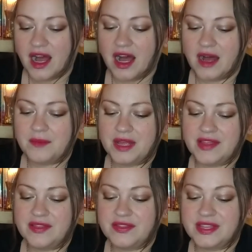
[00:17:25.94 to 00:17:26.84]
Um,
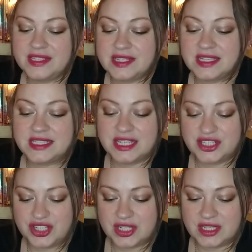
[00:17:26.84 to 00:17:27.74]
and this
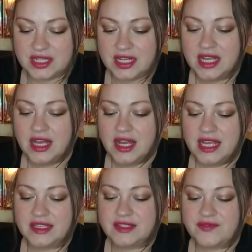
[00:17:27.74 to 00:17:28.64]
edition
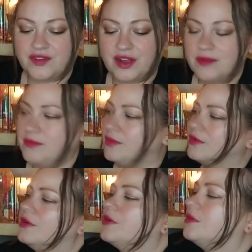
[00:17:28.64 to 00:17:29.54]
is from...
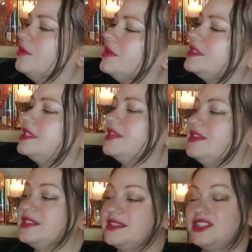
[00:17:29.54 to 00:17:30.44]
Or, let's see,
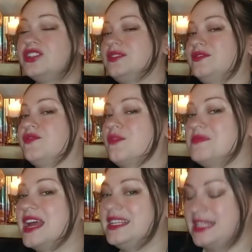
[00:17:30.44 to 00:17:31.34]
this edition is
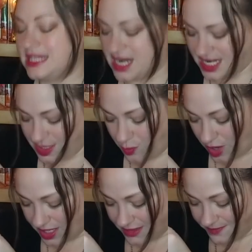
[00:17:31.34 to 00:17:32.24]
from nineteen
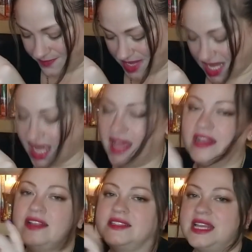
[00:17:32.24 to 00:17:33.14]
ninety-one,
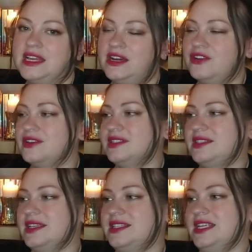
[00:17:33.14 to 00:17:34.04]
and it's eight hundred
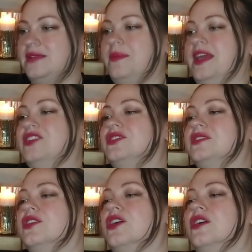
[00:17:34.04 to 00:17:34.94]
sixteen
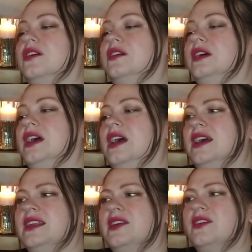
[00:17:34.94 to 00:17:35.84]
pages long.
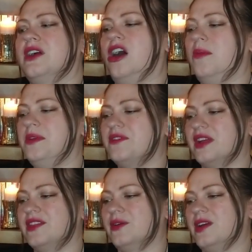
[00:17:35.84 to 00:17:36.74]
Now, the
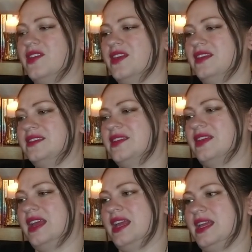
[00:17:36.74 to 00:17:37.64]
copyright, though, I think is in
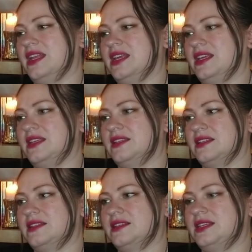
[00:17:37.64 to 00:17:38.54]
the eighties.
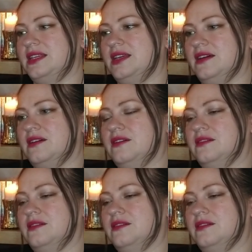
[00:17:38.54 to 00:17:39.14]
Let's see here.